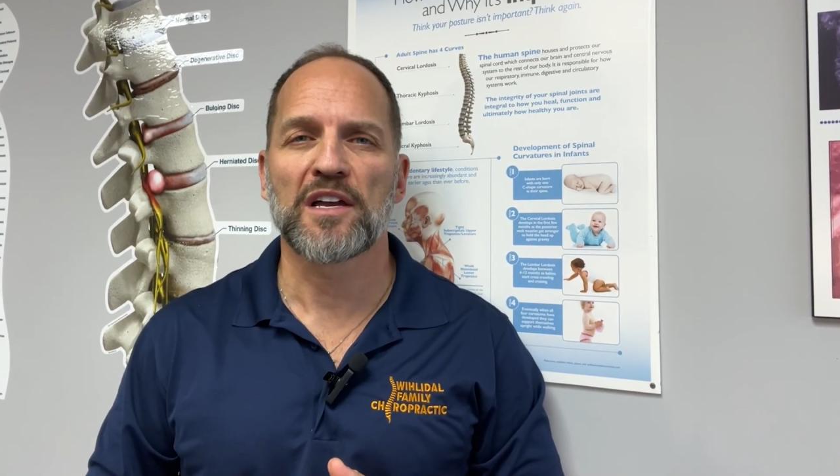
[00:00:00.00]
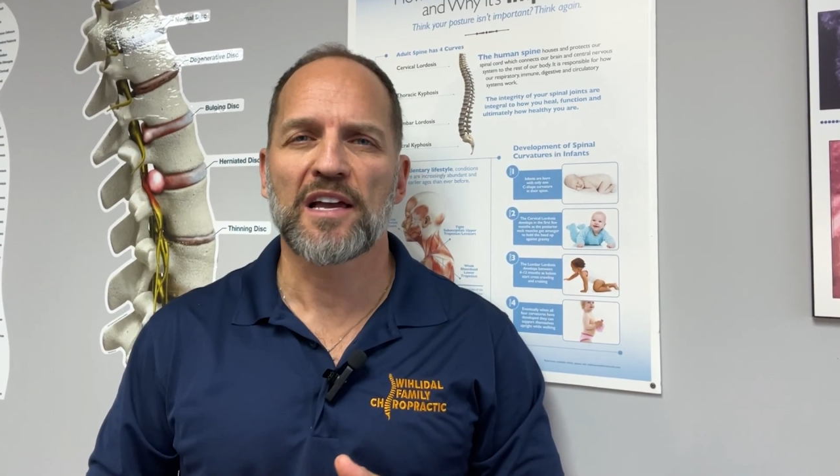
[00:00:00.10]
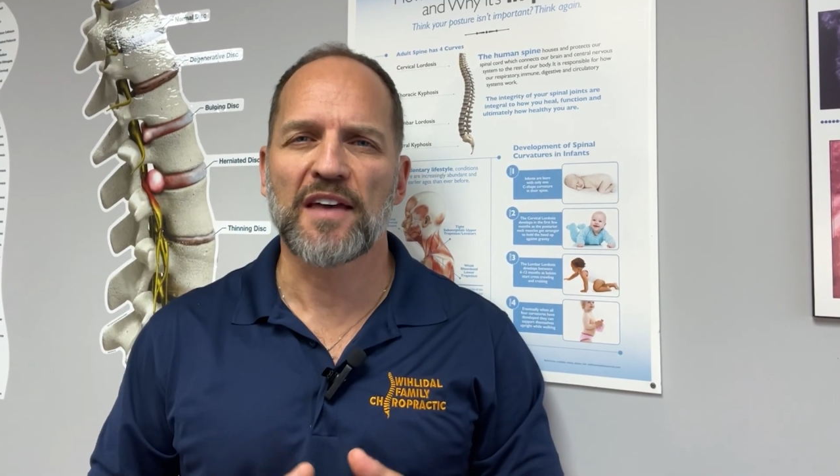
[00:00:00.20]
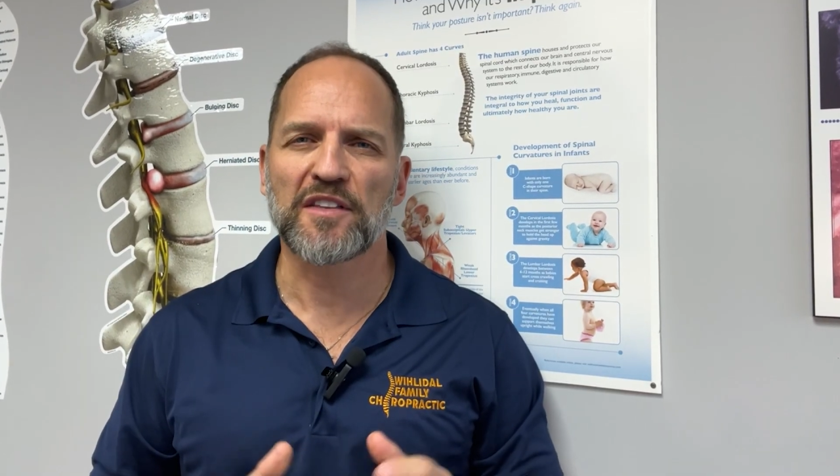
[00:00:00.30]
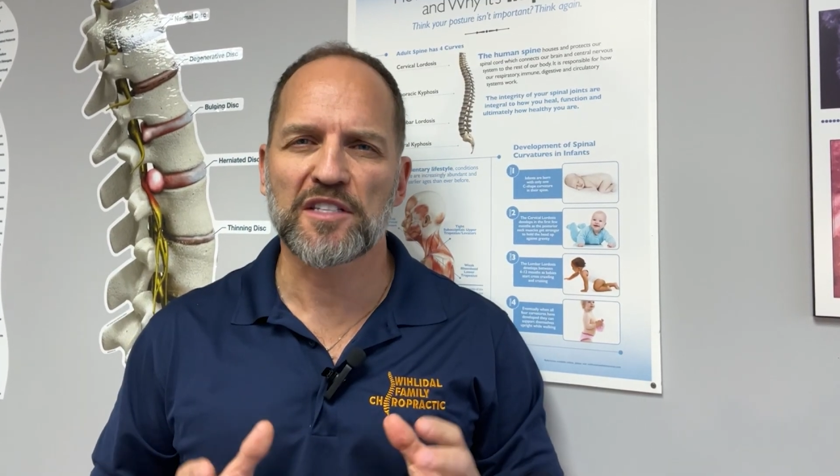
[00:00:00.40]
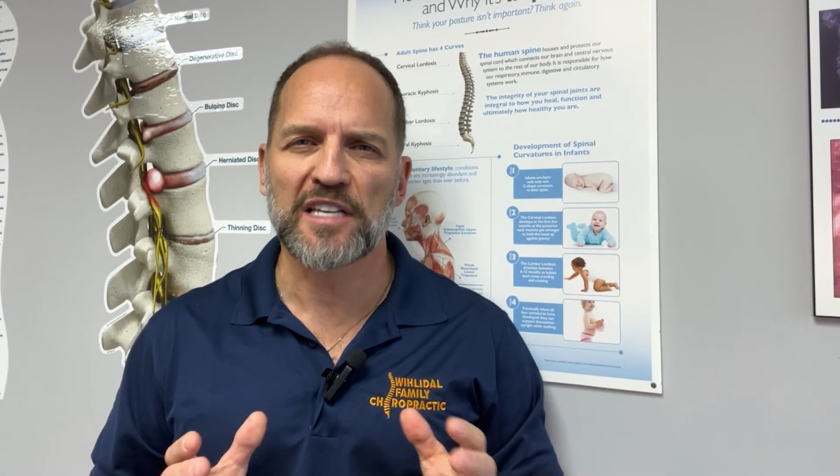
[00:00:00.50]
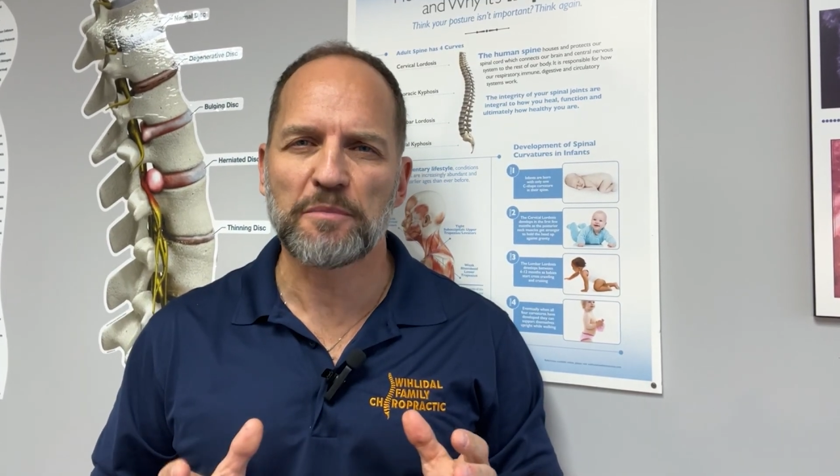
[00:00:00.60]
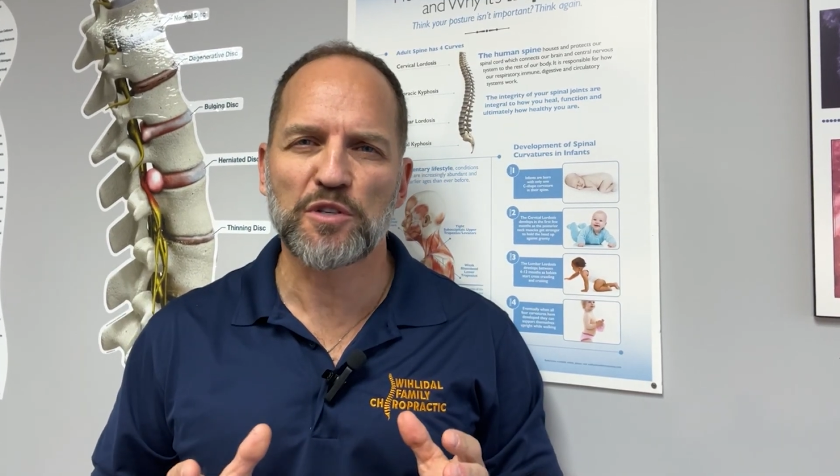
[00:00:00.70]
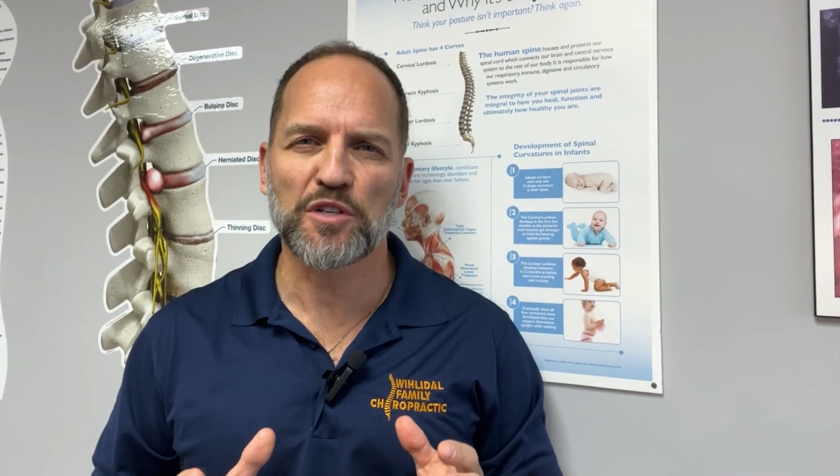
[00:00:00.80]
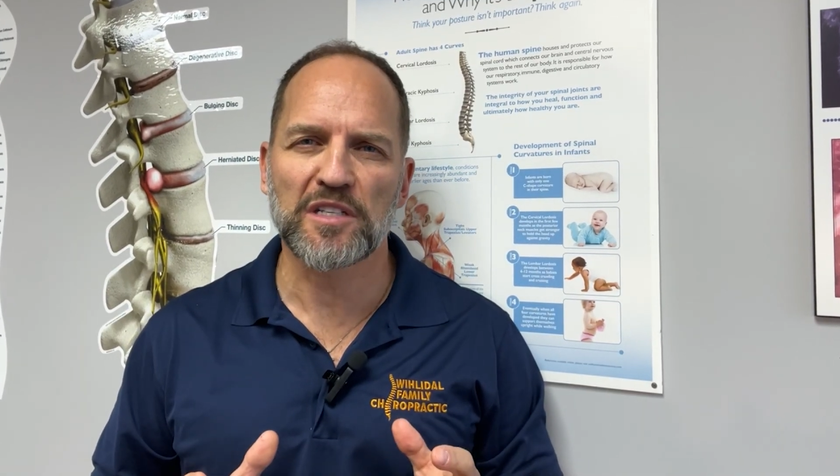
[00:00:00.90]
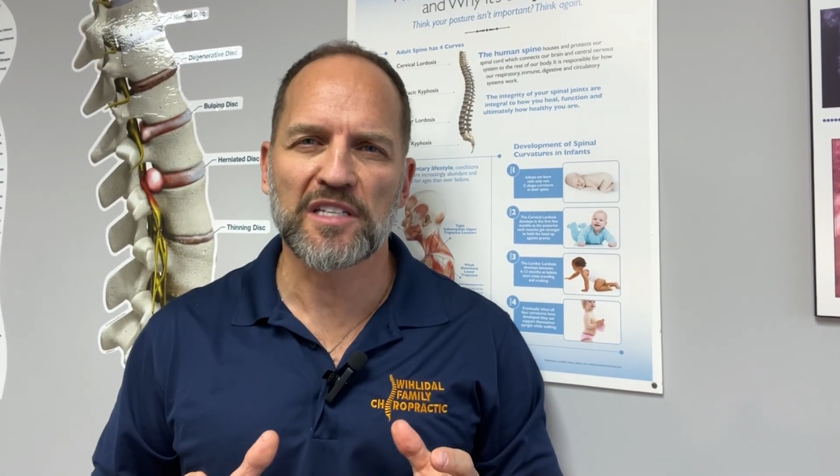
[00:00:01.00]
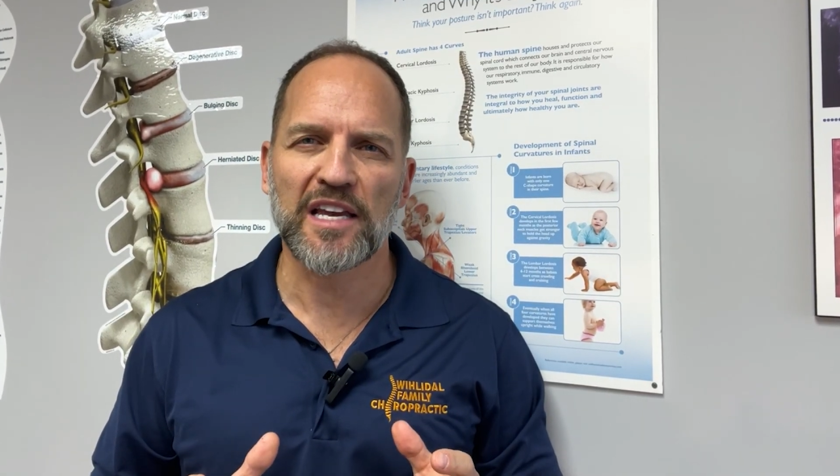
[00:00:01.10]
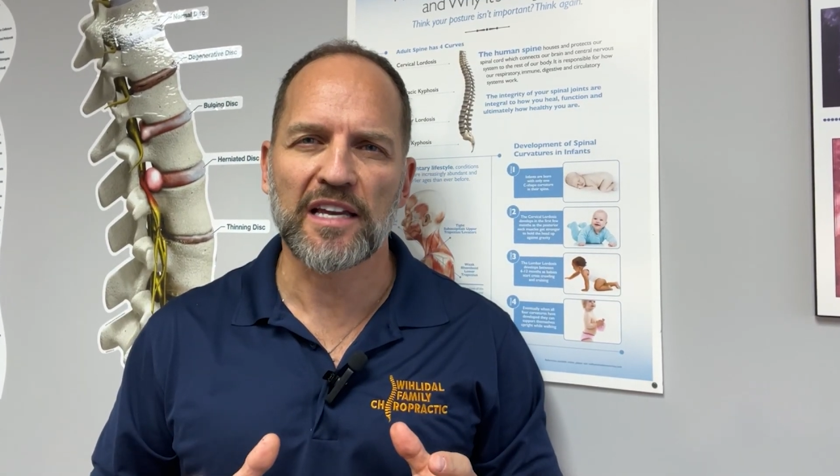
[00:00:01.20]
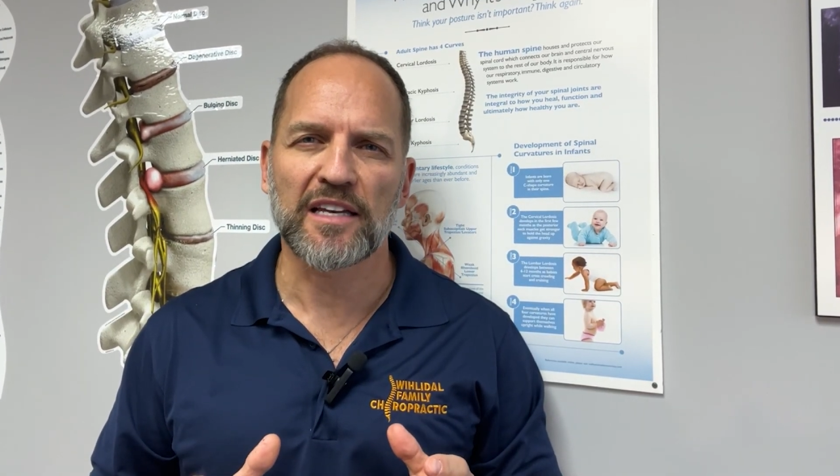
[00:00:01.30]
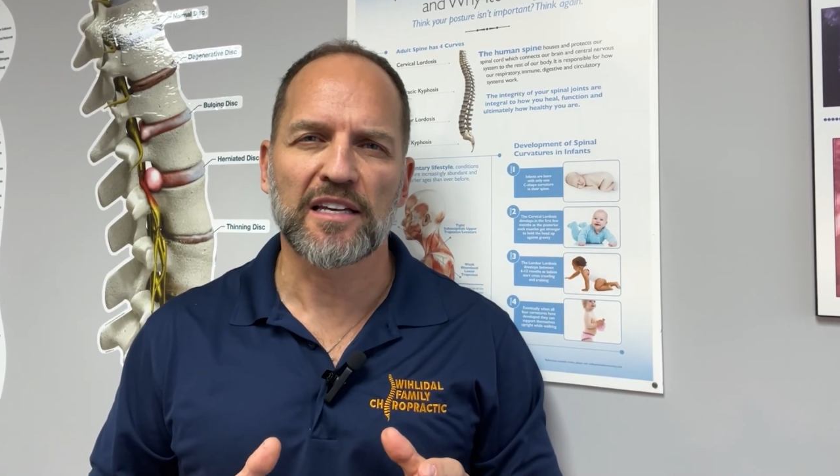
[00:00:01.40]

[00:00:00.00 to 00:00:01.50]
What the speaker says: and the steps you can take